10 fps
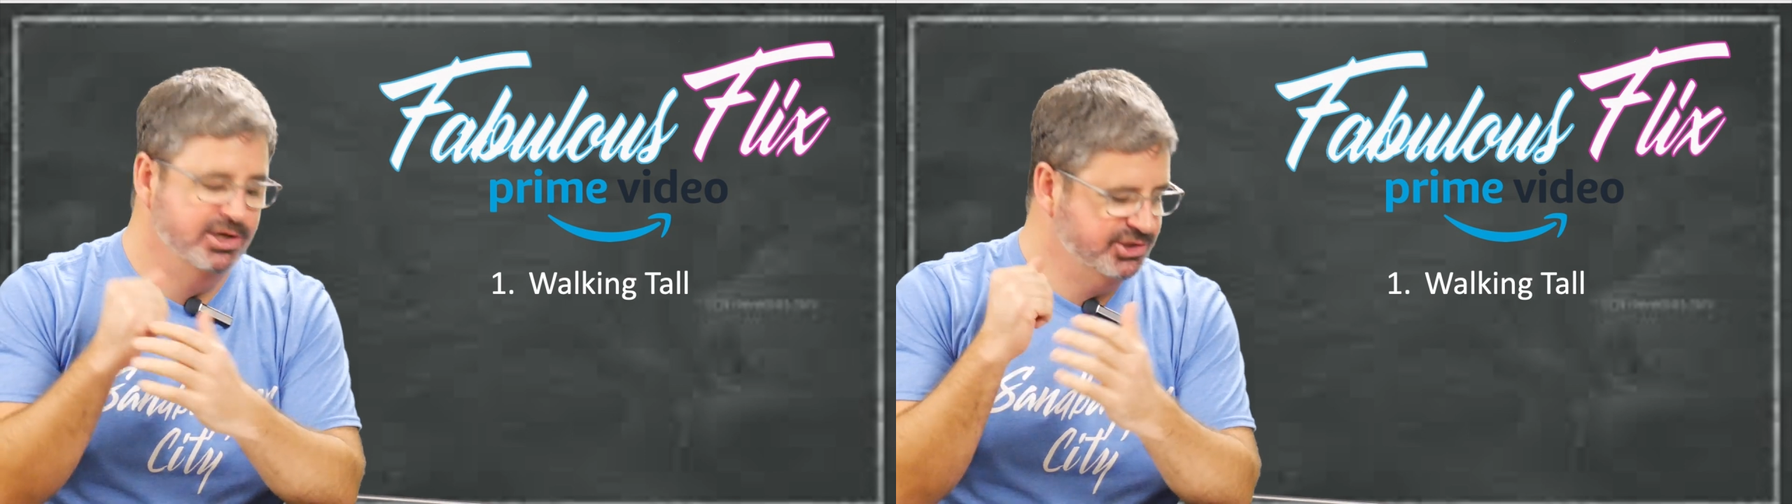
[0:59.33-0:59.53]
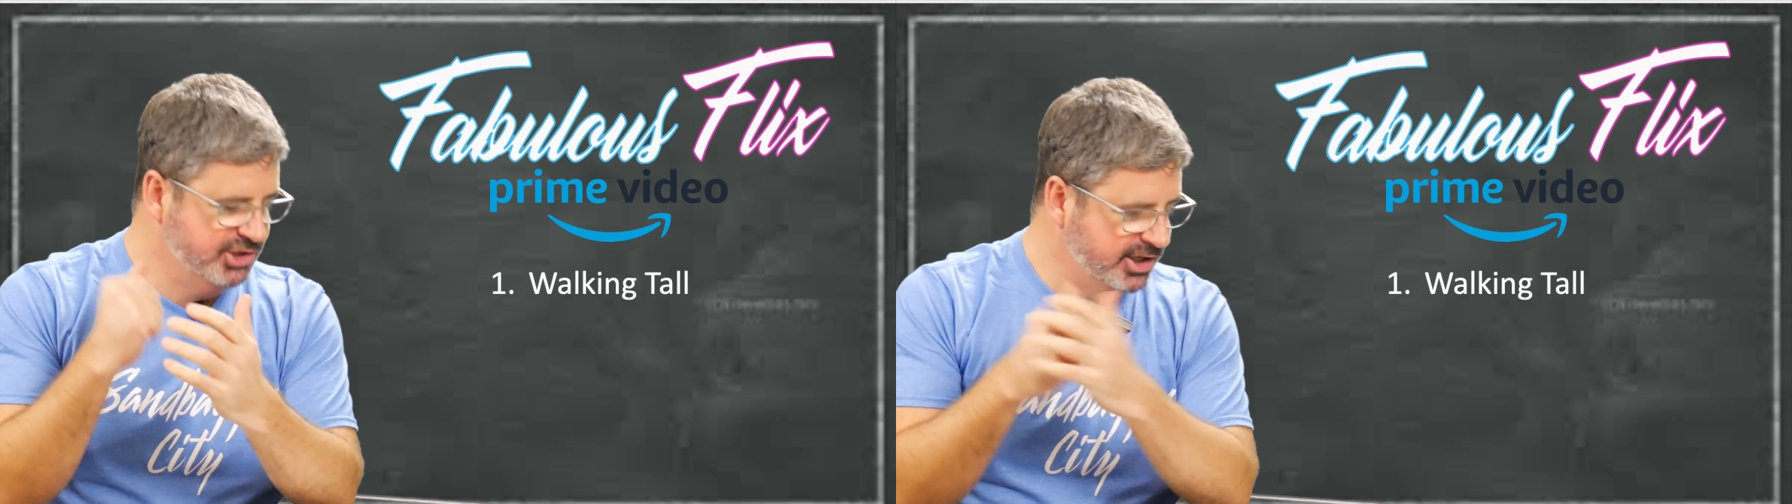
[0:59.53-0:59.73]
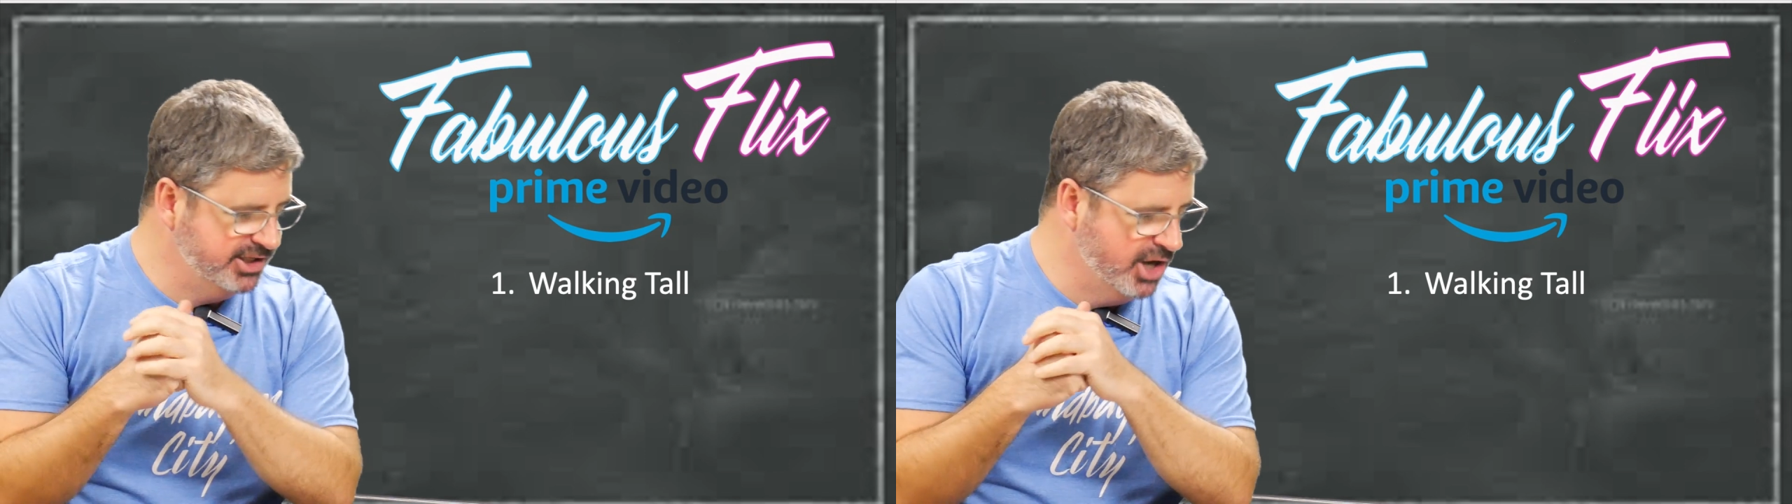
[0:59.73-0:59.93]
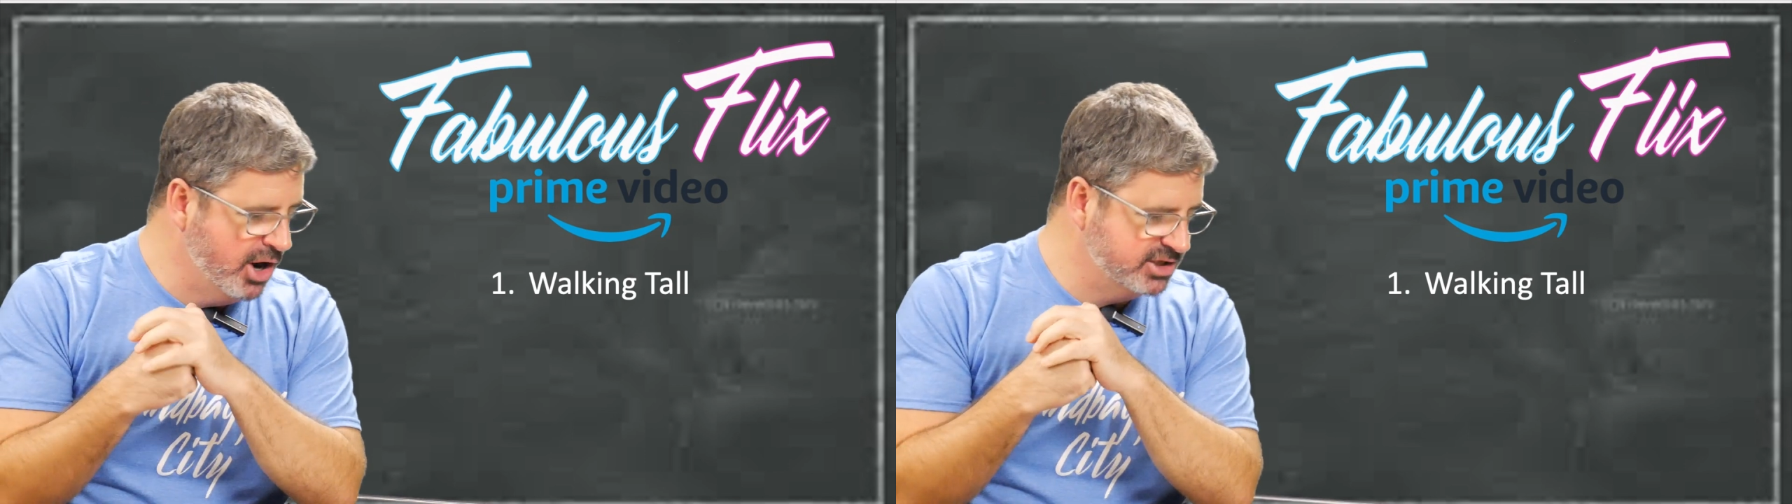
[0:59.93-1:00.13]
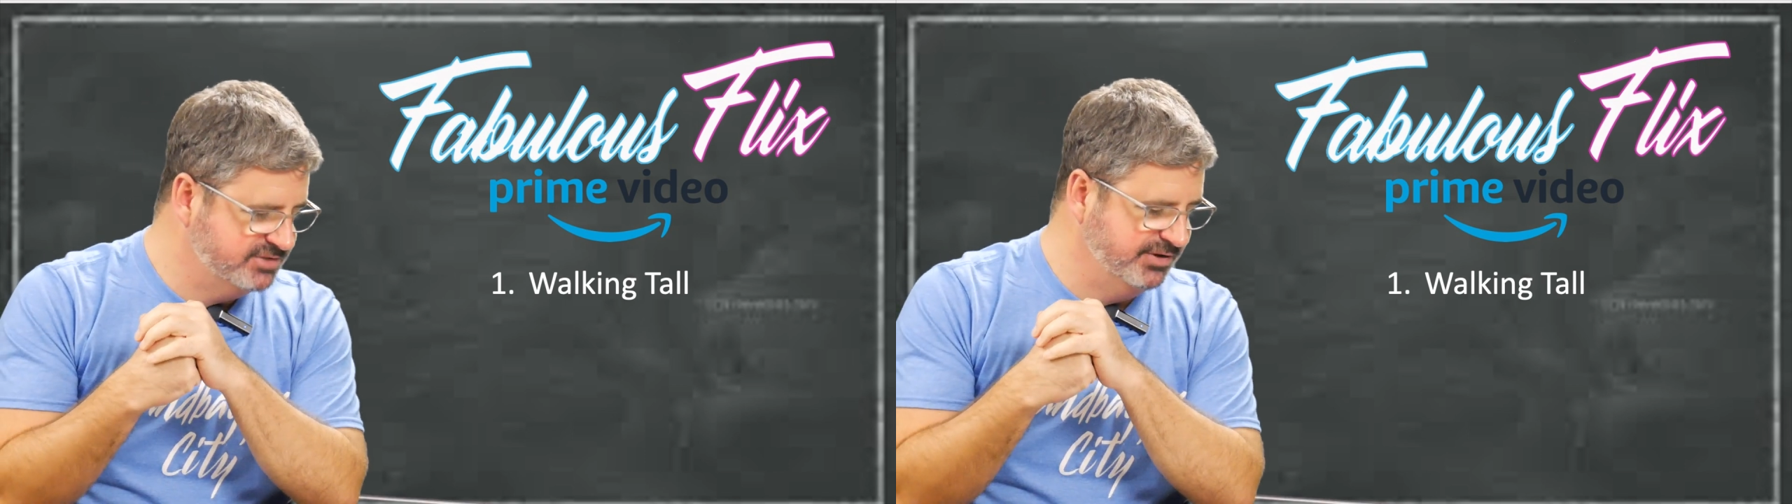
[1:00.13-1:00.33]
Johnny
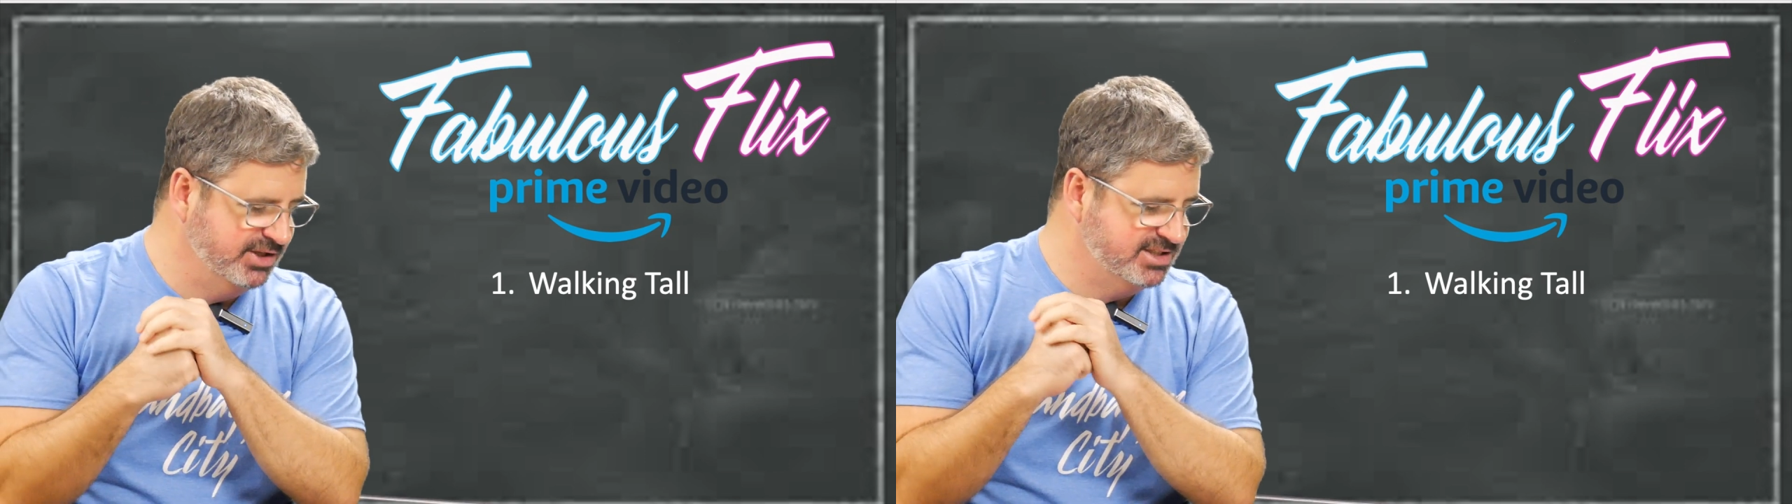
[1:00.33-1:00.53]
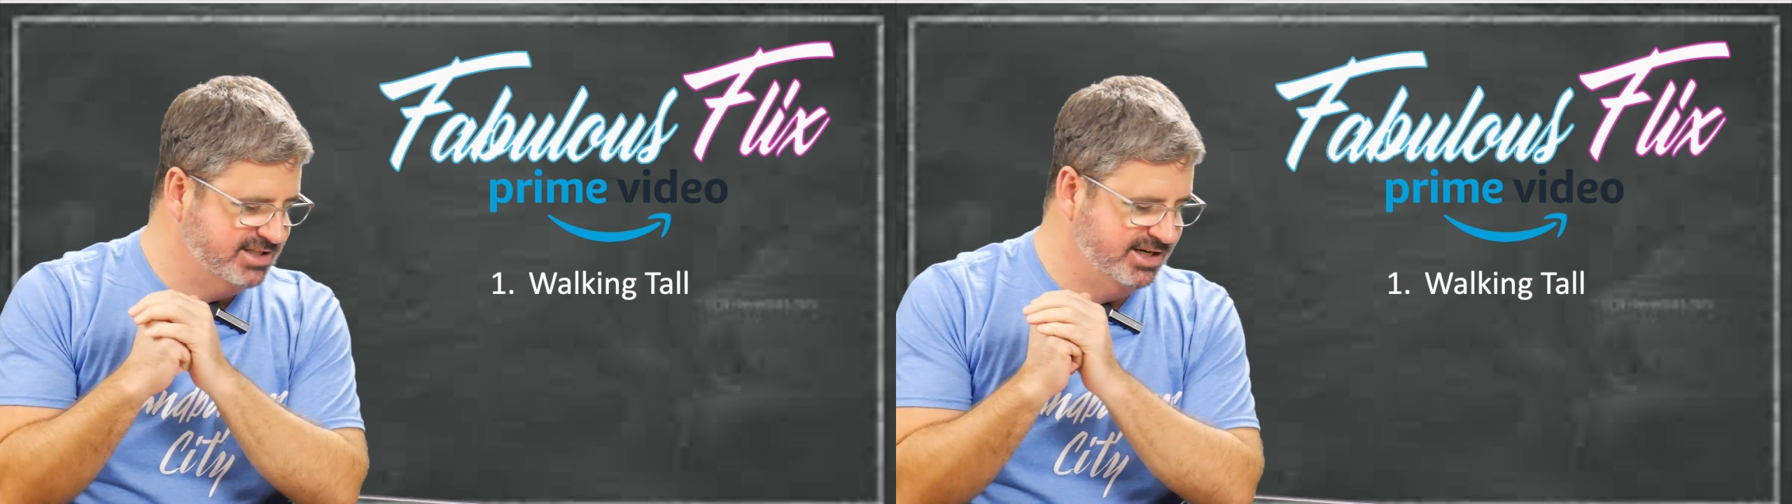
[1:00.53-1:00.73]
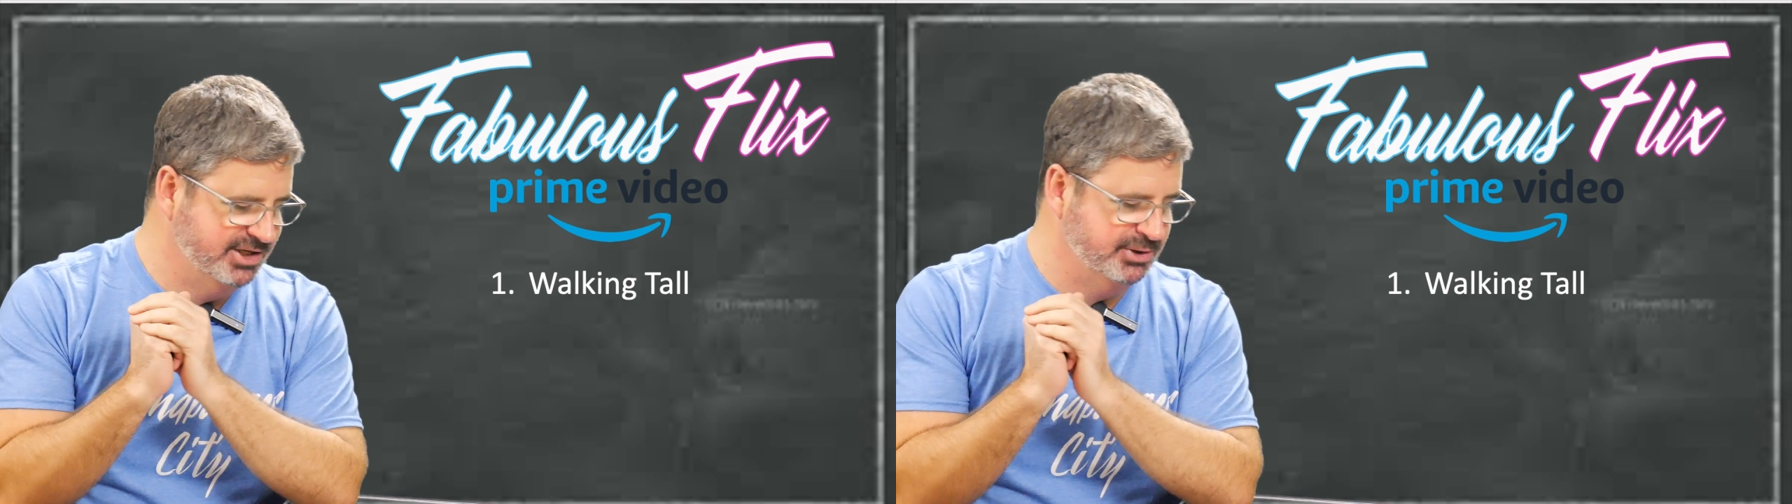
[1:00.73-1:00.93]
Knoxville is in it,